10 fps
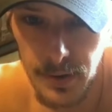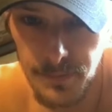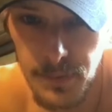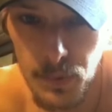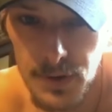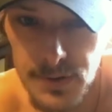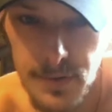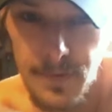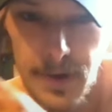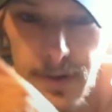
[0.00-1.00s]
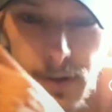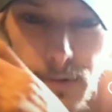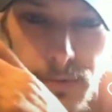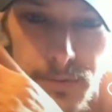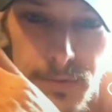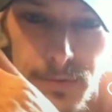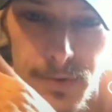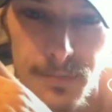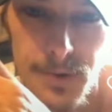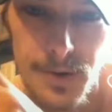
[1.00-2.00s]
if you watch the video,
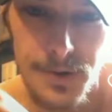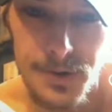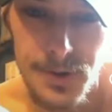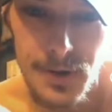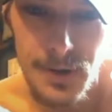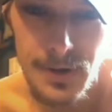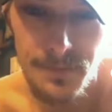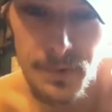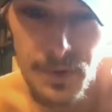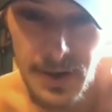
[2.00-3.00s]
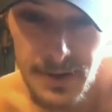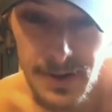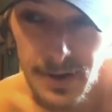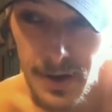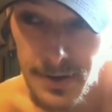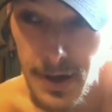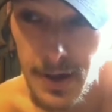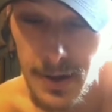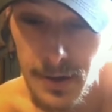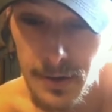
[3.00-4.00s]
the bush, if you can't see that's
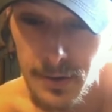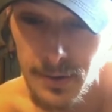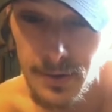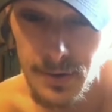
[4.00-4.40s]
edited,